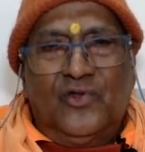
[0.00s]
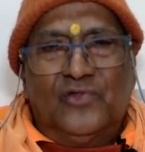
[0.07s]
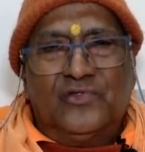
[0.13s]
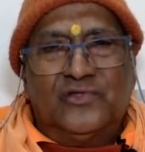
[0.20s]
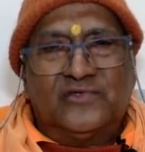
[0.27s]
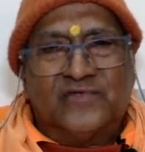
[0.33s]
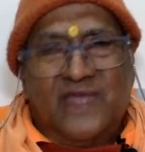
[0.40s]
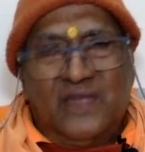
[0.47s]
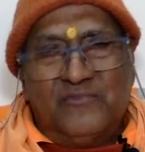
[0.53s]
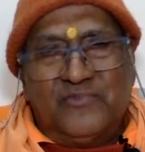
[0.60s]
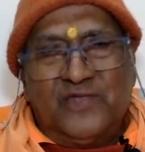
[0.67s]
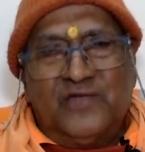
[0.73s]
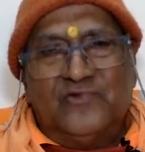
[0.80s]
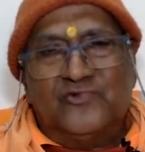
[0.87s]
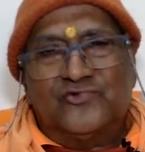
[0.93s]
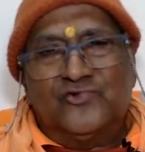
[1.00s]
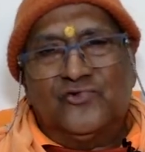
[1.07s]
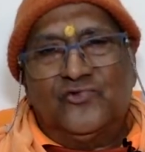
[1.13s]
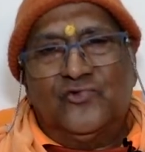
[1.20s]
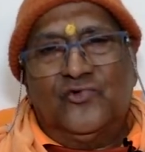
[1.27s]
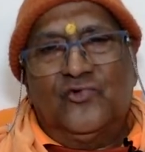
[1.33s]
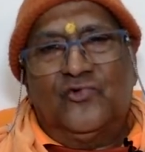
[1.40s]
the same thing you
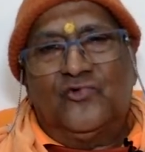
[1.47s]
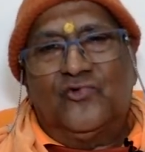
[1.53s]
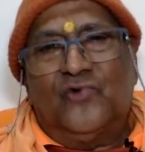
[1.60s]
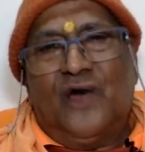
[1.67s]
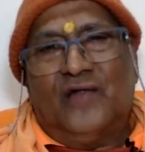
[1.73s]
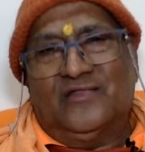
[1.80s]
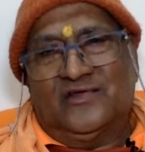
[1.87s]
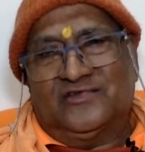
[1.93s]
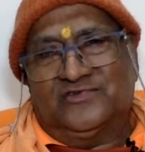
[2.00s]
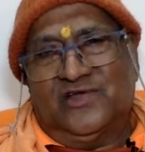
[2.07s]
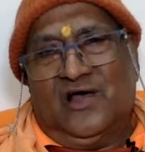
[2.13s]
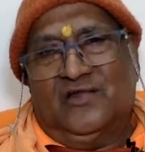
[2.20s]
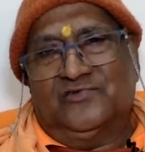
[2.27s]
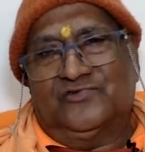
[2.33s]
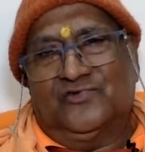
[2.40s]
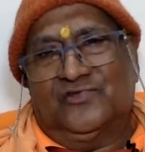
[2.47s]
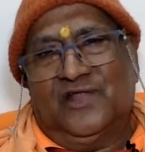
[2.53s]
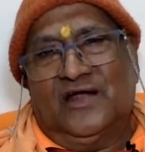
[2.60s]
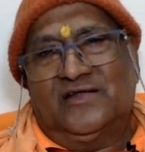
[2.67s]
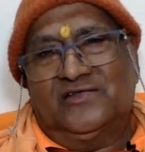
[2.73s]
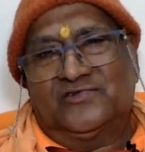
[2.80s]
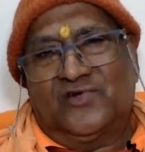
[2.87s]
should do to others also.
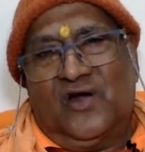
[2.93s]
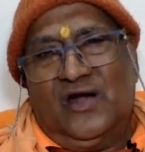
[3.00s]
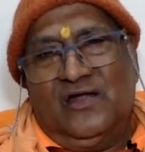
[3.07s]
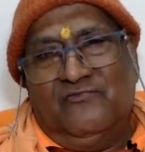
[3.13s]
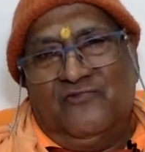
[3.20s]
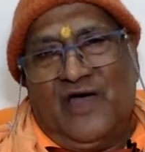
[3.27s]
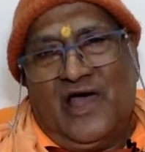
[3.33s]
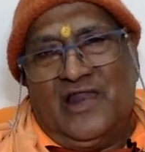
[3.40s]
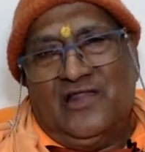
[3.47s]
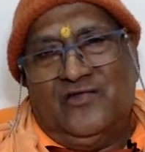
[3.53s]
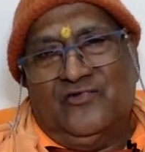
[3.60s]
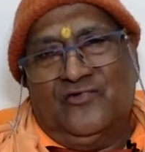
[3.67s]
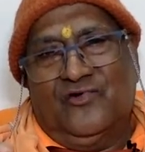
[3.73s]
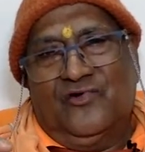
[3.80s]
That is called a value.